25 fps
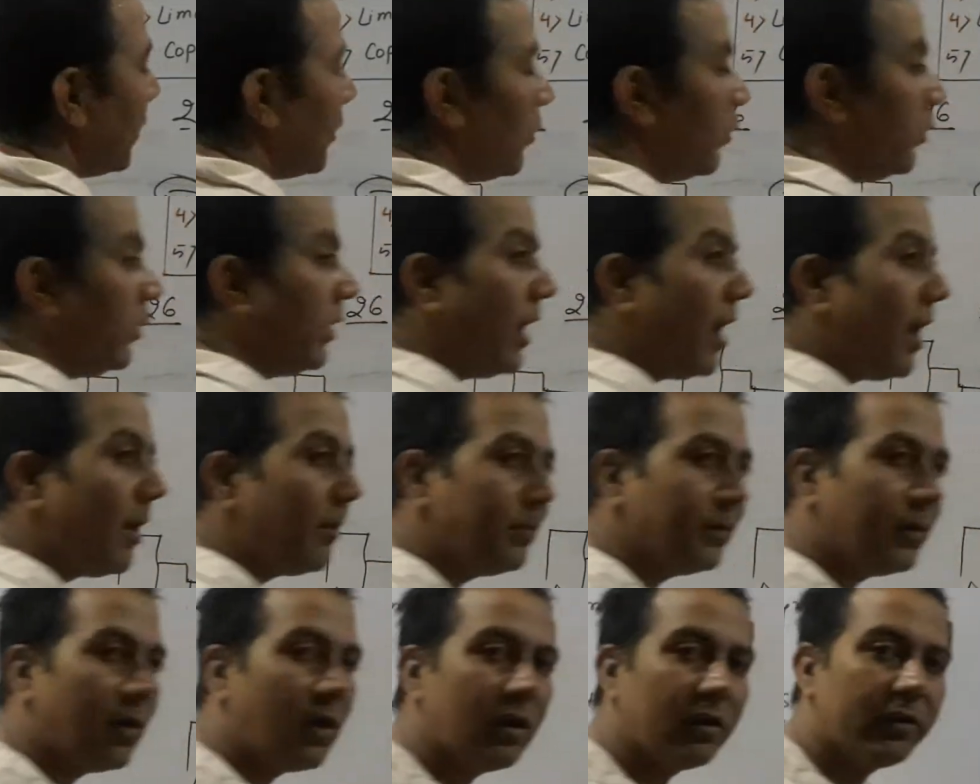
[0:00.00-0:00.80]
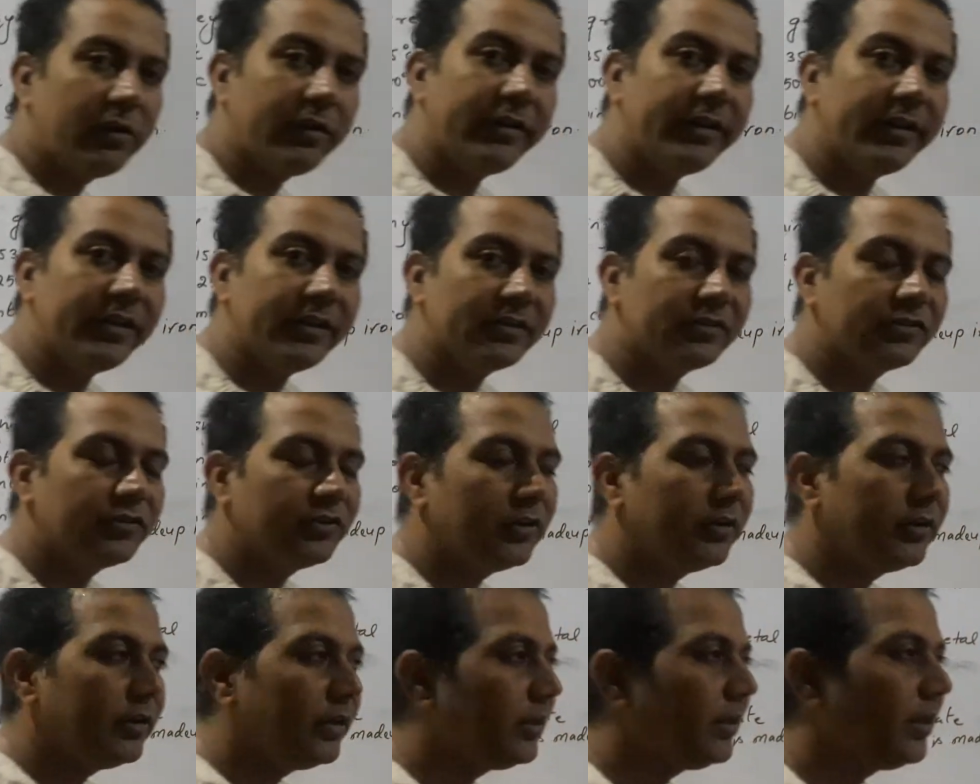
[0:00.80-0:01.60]
we have already
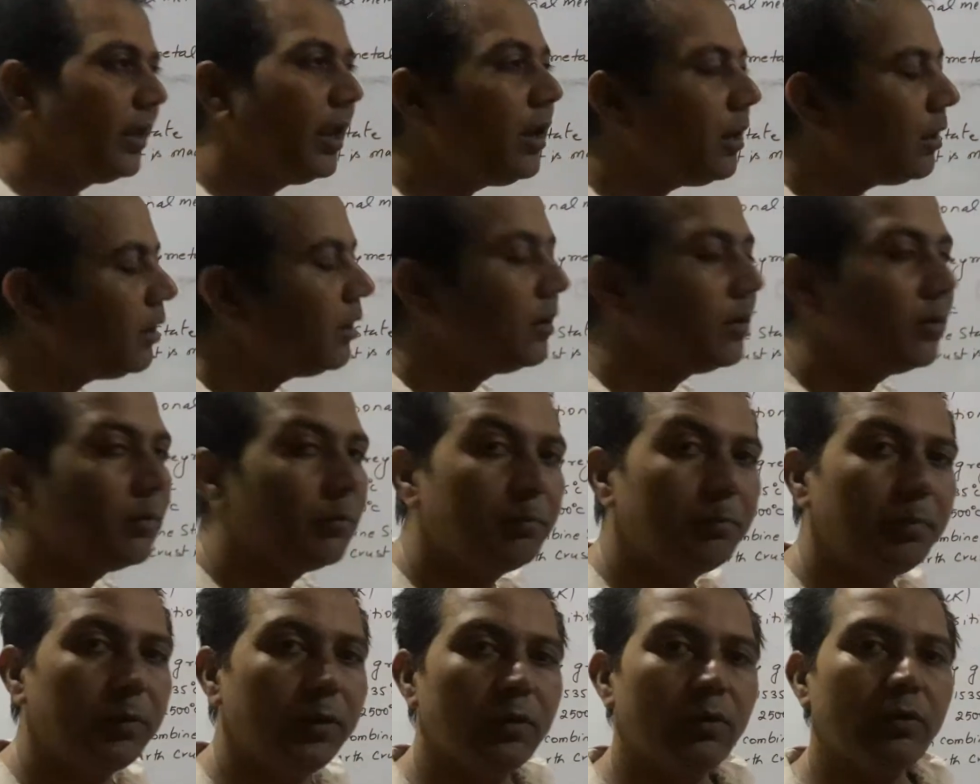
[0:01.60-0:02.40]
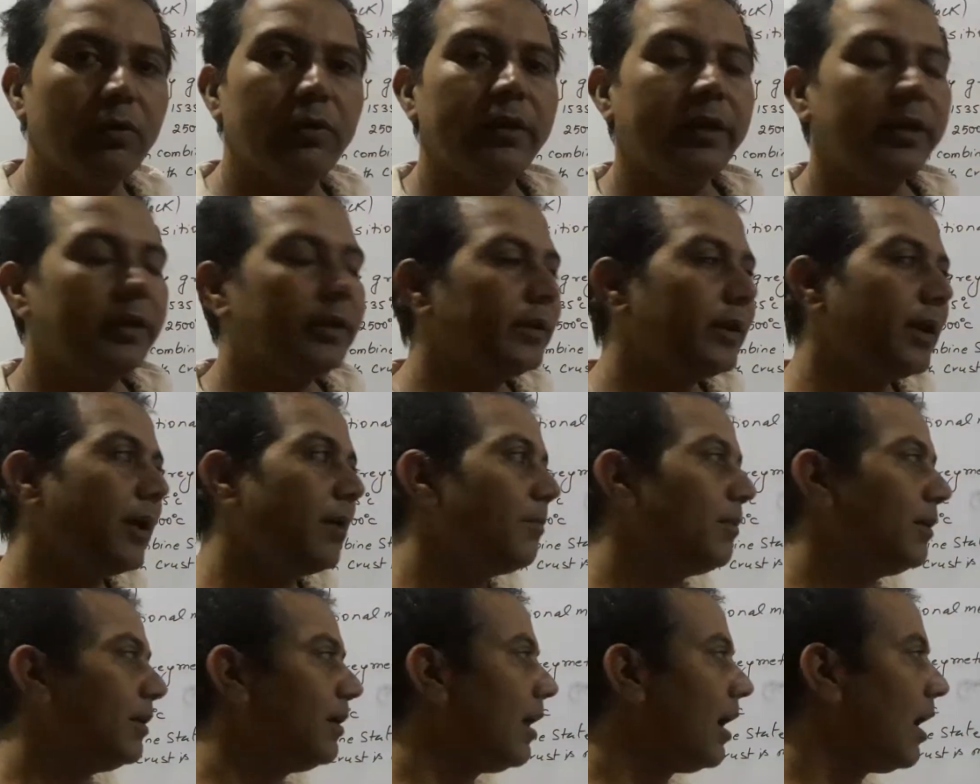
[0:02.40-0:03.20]
studied in periodic
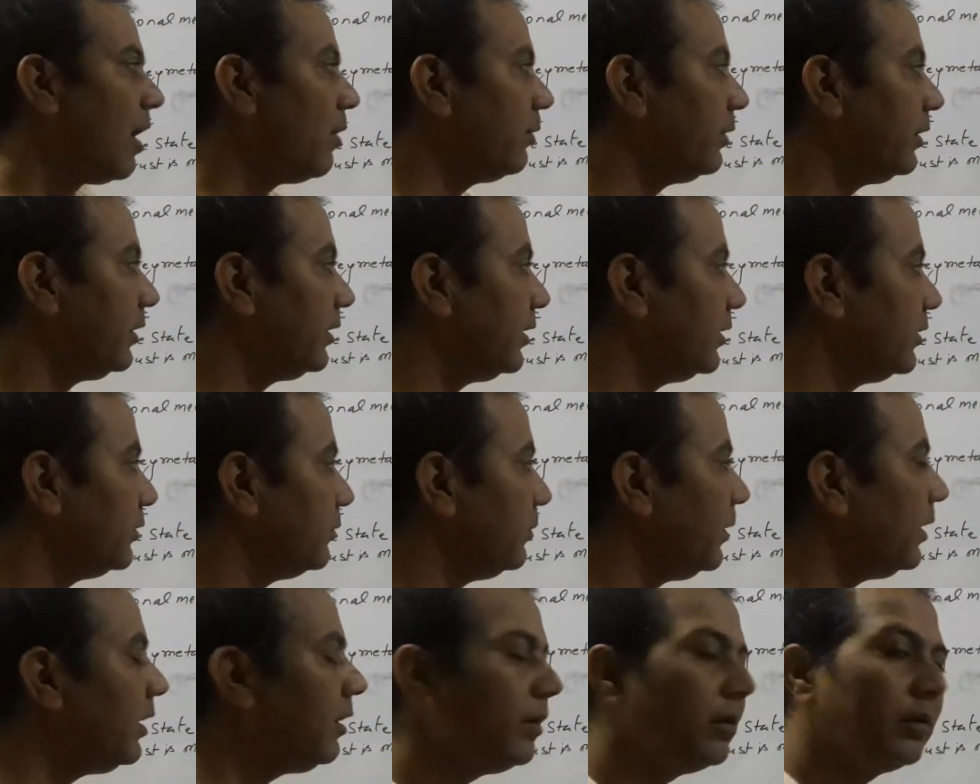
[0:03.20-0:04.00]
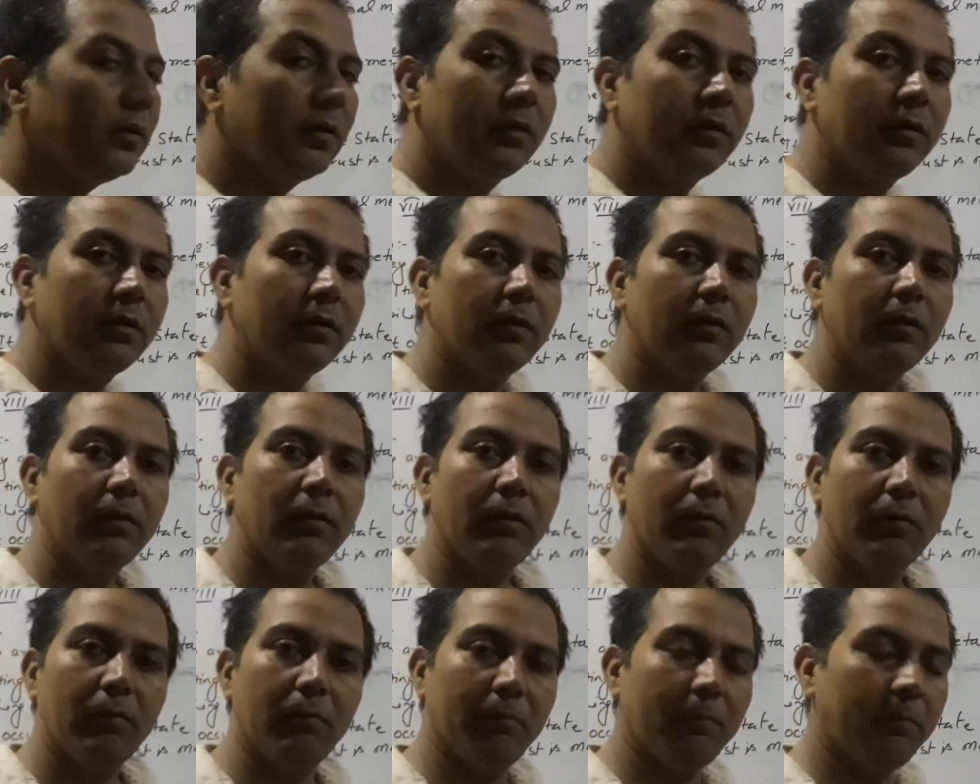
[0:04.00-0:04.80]
table how it is been
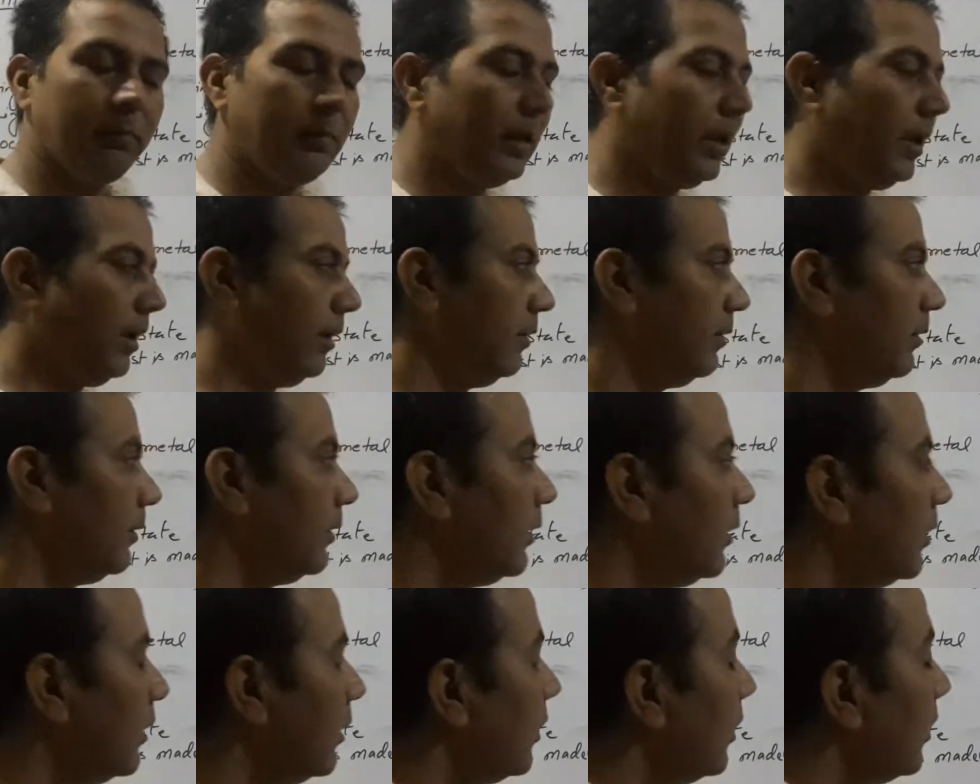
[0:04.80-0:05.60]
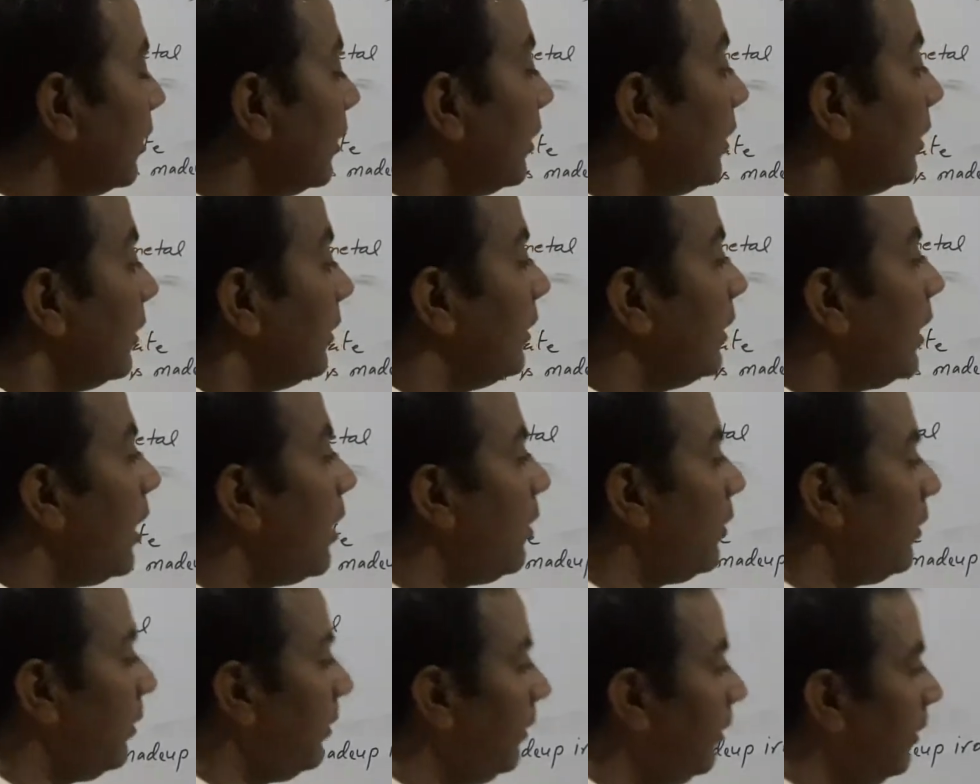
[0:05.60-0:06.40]
made.
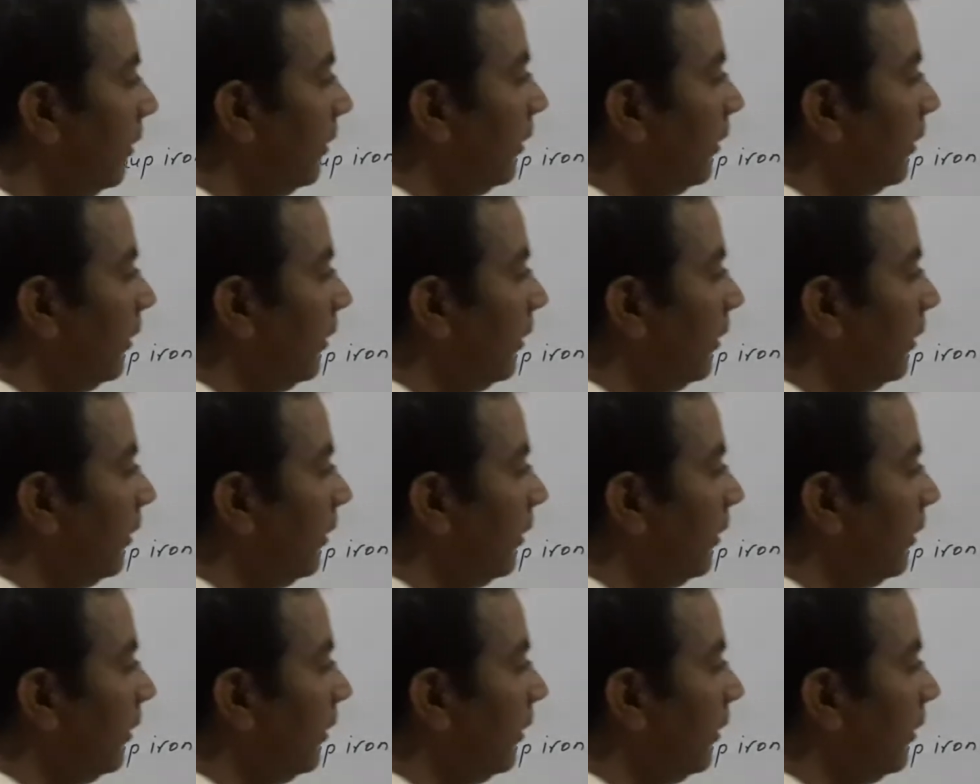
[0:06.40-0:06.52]
Now